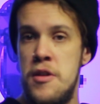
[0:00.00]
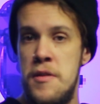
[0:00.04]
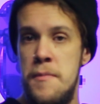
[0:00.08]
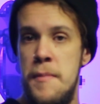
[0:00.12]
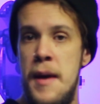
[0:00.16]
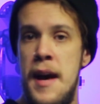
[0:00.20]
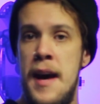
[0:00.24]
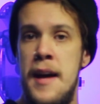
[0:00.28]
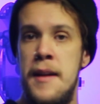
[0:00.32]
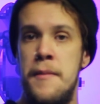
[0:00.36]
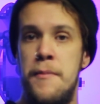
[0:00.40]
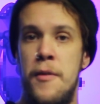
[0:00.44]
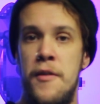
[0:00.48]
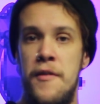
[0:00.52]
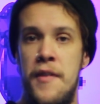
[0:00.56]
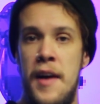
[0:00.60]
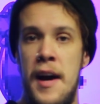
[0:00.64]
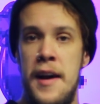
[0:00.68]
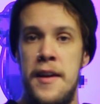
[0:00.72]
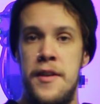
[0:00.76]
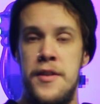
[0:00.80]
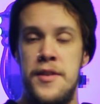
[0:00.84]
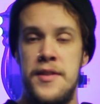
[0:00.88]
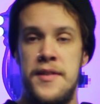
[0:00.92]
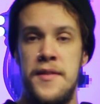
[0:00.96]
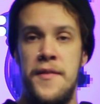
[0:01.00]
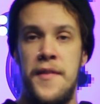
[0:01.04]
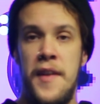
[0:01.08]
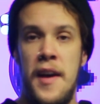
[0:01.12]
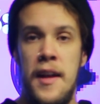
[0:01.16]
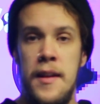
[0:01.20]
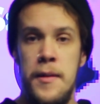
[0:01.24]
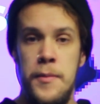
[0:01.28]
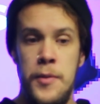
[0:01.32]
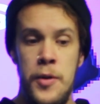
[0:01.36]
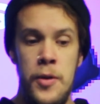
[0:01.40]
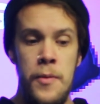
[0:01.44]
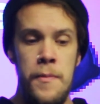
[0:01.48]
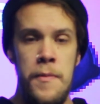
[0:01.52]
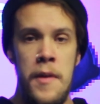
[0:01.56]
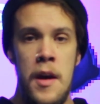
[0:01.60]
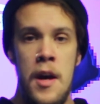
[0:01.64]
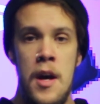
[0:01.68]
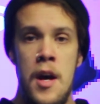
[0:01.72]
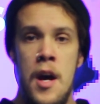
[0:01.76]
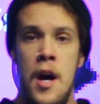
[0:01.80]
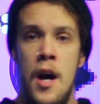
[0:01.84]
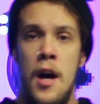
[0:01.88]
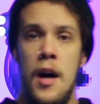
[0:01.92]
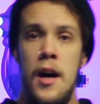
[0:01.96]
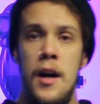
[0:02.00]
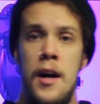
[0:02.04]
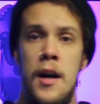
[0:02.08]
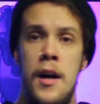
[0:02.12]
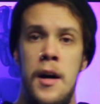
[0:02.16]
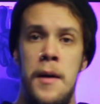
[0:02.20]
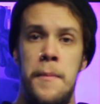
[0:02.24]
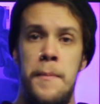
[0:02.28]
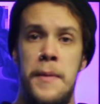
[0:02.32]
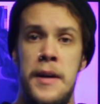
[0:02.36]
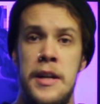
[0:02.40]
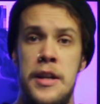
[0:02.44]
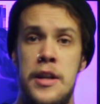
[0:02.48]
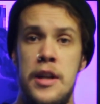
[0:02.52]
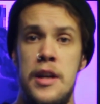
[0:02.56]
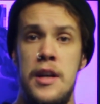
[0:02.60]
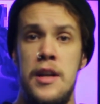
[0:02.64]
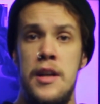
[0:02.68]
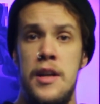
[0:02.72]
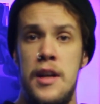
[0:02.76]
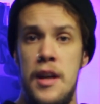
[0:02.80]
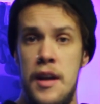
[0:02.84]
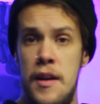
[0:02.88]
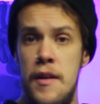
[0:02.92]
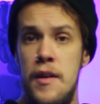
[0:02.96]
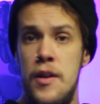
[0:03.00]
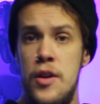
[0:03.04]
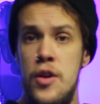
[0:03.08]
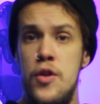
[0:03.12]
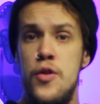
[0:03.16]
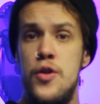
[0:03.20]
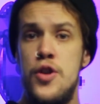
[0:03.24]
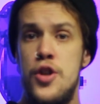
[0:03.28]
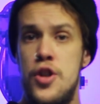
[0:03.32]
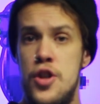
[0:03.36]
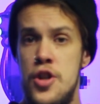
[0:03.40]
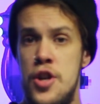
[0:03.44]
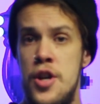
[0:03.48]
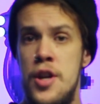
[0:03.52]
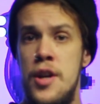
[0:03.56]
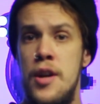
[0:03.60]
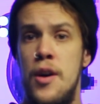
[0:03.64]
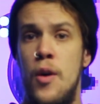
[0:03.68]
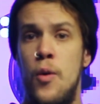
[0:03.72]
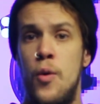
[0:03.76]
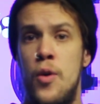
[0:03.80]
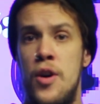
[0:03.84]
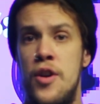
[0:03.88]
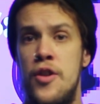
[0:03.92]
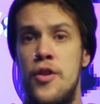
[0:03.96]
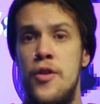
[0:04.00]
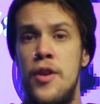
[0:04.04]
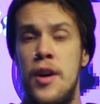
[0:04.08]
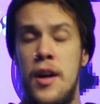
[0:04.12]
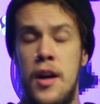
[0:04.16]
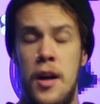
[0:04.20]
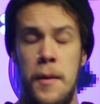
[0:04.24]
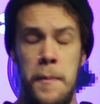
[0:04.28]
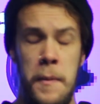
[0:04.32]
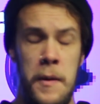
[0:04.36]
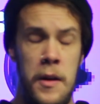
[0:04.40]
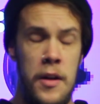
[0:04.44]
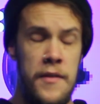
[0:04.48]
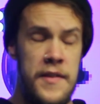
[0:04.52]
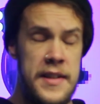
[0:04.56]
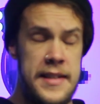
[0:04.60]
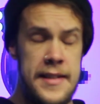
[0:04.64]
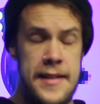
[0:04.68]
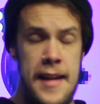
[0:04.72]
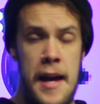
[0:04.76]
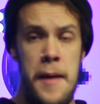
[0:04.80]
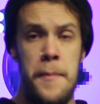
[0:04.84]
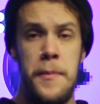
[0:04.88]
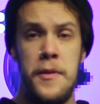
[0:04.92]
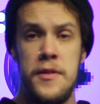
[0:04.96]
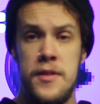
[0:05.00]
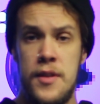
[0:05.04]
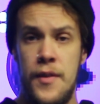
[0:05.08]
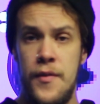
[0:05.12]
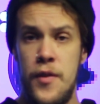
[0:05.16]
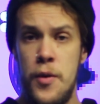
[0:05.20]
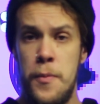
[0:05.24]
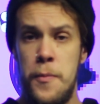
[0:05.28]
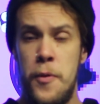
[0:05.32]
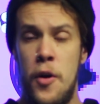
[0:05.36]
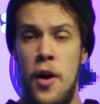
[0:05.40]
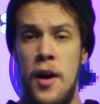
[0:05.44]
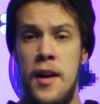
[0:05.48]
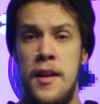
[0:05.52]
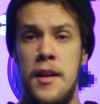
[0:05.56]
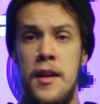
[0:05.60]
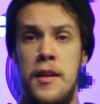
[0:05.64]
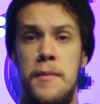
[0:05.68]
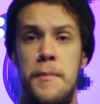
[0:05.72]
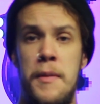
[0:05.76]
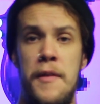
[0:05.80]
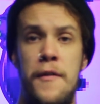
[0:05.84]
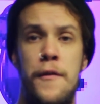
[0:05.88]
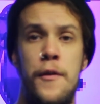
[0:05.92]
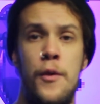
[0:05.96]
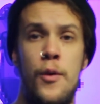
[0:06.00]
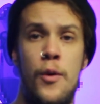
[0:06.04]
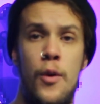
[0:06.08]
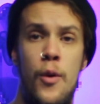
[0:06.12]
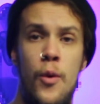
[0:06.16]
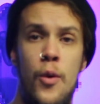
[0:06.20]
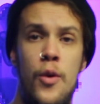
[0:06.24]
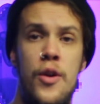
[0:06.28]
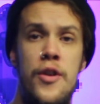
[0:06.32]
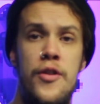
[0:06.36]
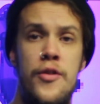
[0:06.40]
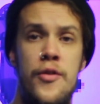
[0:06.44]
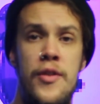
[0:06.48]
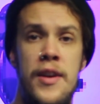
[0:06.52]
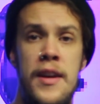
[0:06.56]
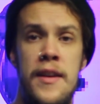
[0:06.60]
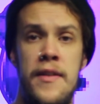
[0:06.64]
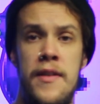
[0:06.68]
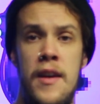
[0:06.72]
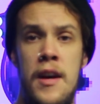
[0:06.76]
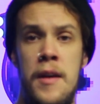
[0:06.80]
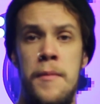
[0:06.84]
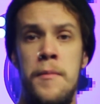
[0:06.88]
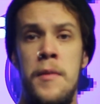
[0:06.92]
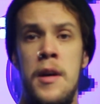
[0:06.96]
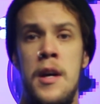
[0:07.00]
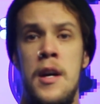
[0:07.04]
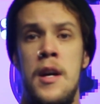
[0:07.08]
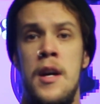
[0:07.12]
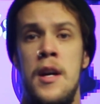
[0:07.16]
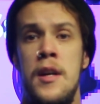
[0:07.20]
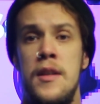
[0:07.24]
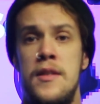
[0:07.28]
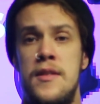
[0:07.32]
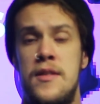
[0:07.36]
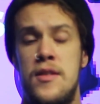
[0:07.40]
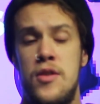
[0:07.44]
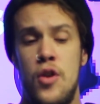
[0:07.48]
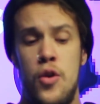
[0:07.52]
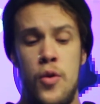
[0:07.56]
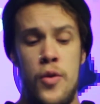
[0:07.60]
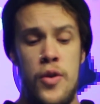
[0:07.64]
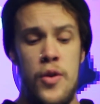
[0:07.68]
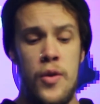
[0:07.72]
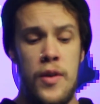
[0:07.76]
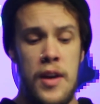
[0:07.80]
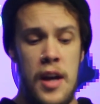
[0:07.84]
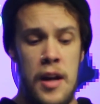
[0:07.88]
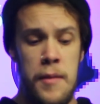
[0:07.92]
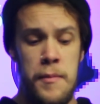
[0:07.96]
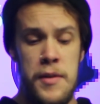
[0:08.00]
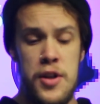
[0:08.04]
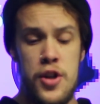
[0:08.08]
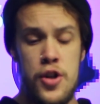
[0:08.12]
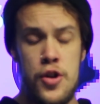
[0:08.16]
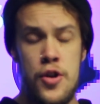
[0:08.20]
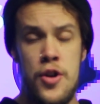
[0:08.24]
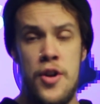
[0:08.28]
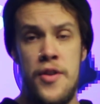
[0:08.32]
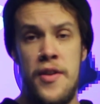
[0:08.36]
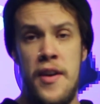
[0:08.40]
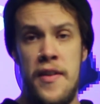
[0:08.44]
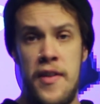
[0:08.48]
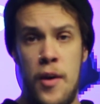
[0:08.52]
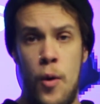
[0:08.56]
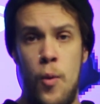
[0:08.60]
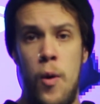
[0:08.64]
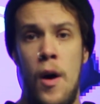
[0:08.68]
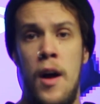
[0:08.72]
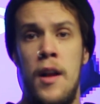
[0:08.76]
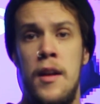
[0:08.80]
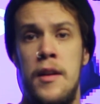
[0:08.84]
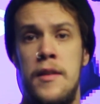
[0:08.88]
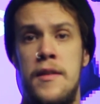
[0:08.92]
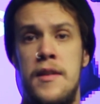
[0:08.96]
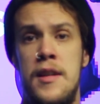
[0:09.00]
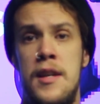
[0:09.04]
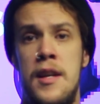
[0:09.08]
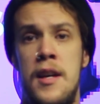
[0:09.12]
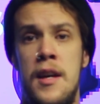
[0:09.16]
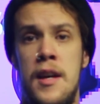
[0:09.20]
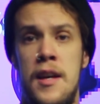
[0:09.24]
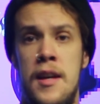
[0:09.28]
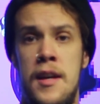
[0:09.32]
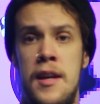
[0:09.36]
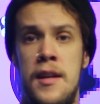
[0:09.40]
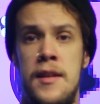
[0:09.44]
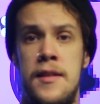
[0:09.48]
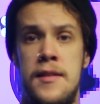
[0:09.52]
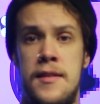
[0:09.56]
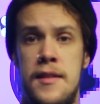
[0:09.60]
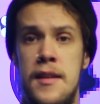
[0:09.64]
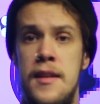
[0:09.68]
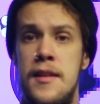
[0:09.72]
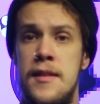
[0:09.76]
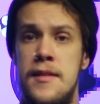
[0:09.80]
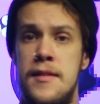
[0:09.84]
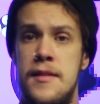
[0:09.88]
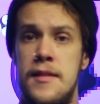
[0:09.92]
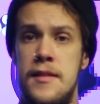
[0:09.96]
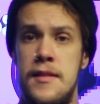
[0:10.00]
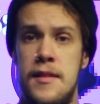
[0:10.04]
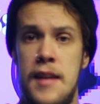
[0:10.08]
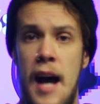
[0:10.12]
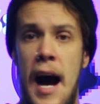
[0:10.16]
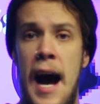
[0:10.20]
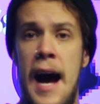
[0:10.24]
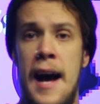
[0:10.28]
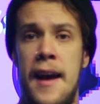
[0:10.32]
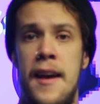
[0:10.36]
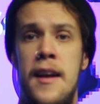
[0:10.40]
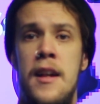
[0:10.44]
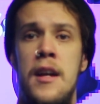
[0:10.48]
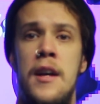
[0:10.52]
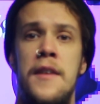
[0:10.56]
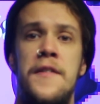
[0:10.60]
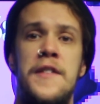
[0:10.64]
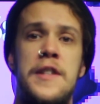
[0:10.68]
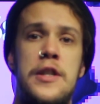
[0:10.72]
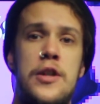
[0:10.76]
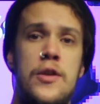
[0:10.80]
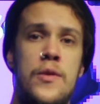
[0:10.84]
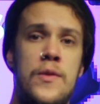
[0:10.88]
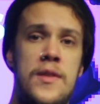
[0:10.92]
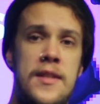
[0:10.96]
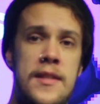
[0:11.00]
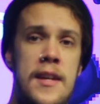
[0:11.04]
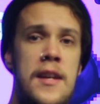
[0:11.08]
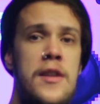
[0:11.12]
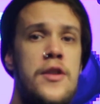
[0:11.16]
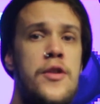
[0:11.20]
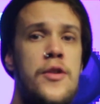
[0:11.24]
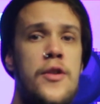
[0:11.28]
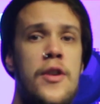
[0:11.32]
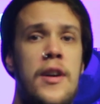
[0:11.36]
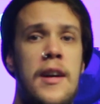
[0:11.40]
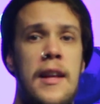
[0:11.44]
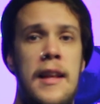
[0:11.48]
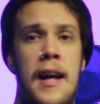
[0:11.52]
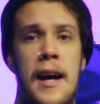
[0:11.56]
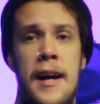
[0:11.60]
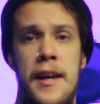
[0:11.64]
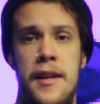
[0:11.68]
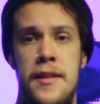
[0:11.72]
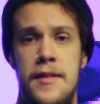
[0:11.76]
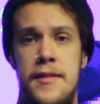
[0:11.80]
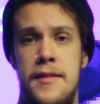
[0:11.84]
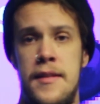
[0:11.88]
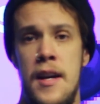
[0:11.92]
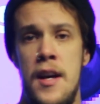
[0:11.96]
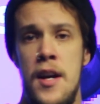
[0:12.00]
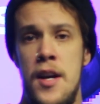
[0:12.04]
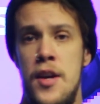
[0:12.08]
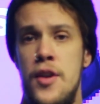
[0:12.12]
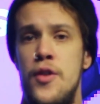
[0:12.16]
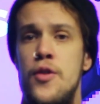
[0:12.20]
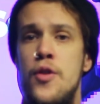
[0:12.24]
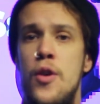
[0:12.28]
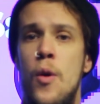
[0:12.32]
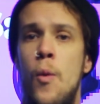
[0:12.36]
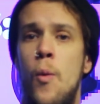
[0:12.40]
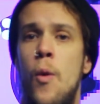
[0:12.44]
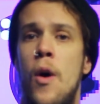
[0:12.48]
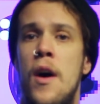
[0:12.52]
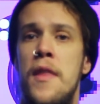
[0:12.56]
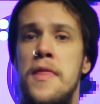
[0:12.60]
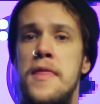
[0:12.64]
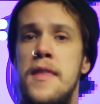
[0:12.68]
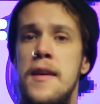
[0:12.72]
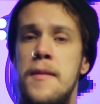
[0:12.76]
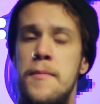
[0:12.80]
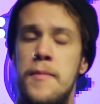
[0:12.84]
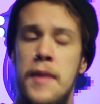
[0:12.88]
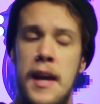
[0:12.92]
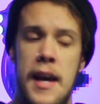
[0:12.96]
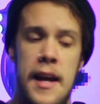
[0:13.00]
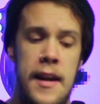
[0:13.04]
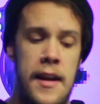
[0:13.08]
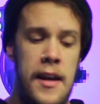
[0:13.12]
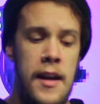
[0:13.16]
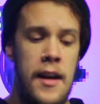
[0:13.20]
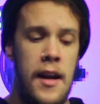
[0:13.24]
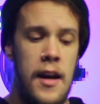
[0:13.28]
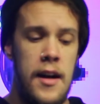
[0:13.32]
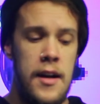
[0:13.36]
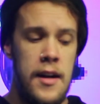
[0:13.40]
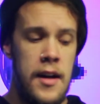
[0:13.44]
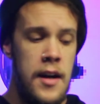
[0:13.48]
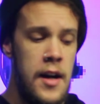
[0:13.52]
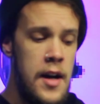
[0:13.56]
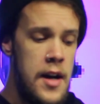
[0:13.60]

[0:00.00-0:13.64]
on demand providers available, but you should order a couple of examples of your product before ordering them so you can be sure that the quality is high enough to send to your clients. You don't want them getting an